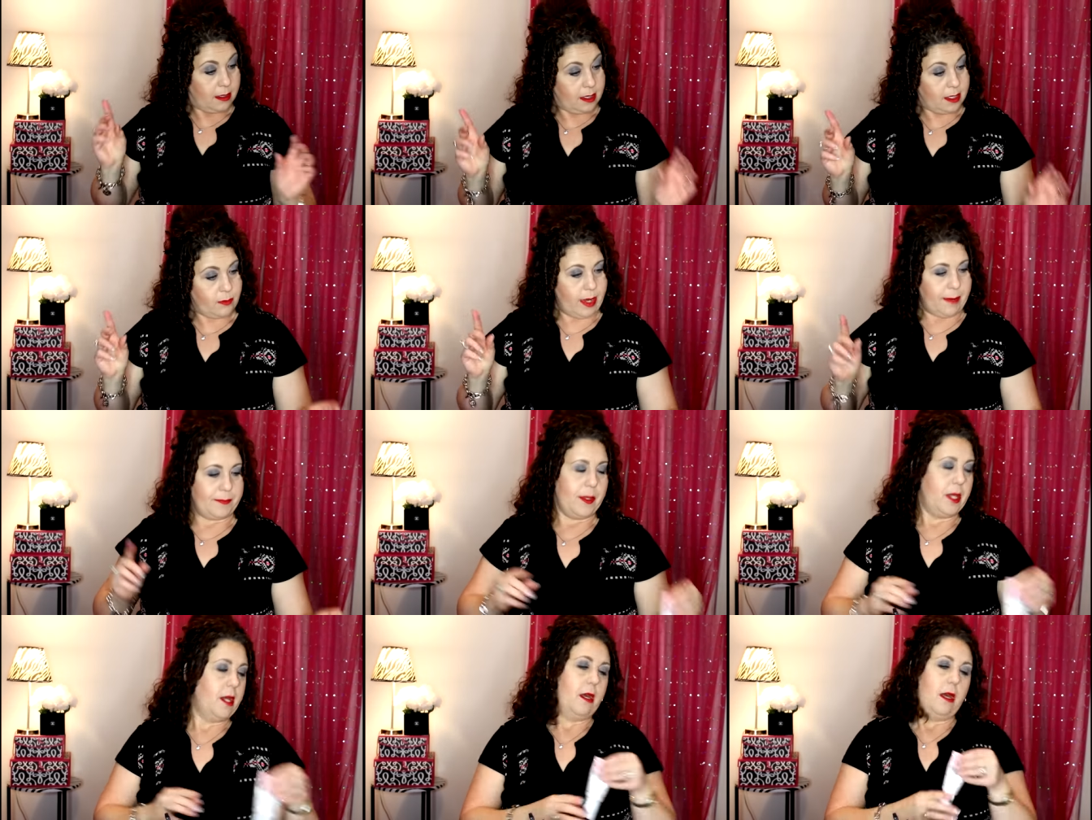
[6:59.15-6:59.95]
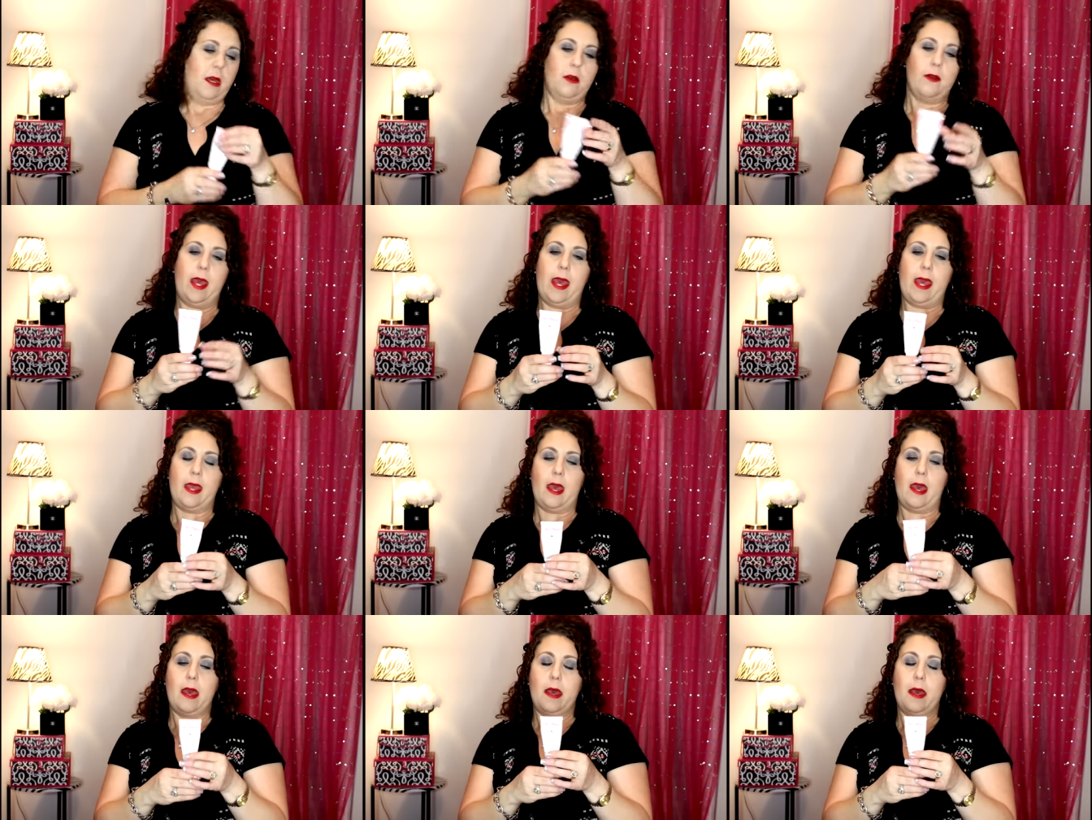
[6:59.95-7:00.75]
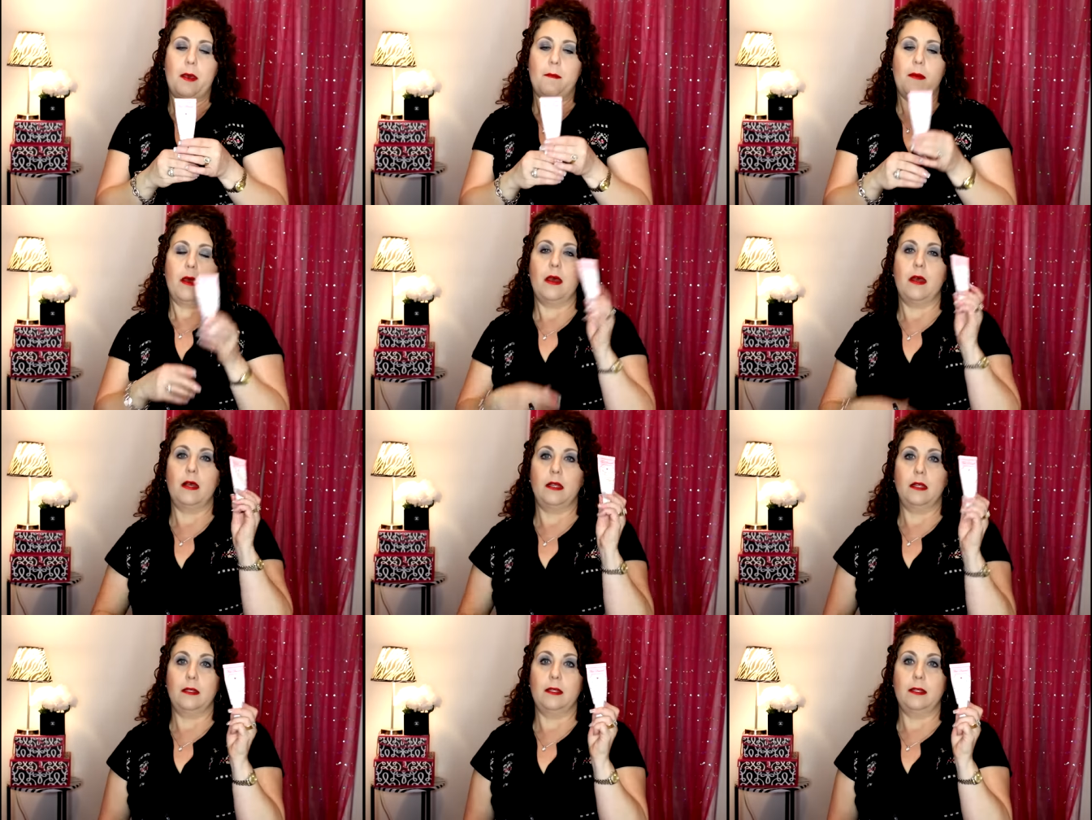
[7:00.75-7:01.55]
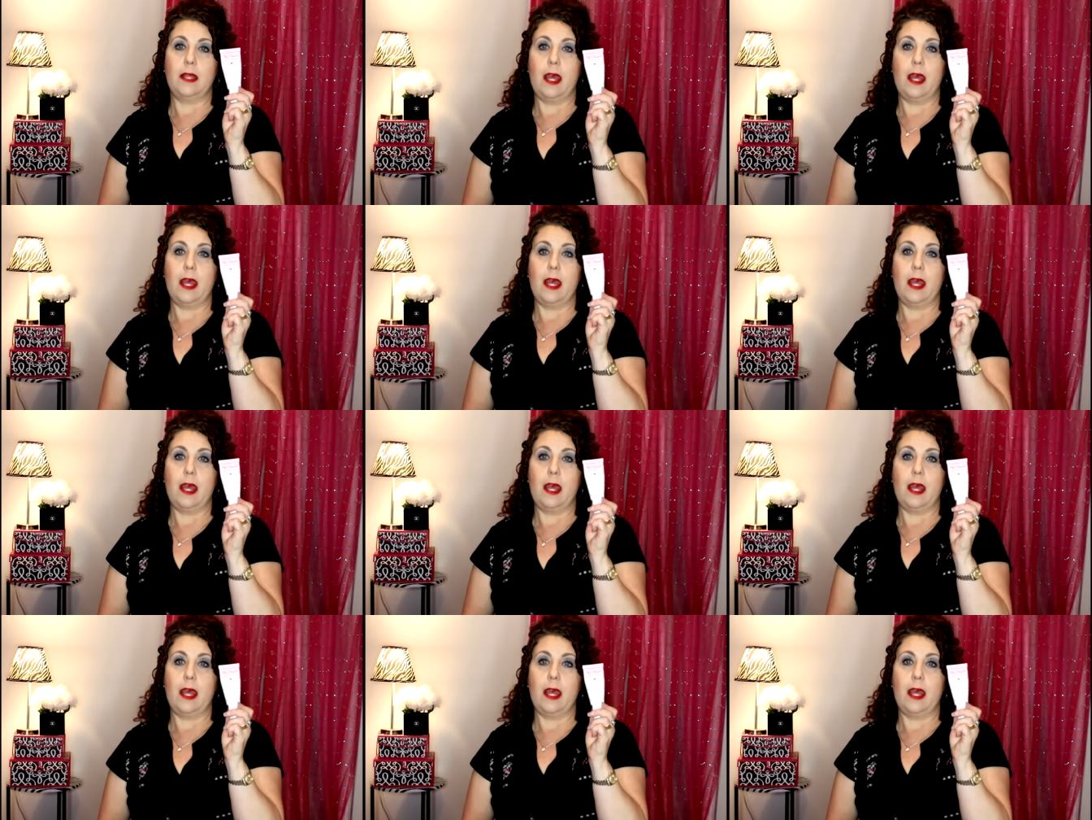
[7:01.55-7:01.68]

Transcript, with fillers: Anyway, okay, um, the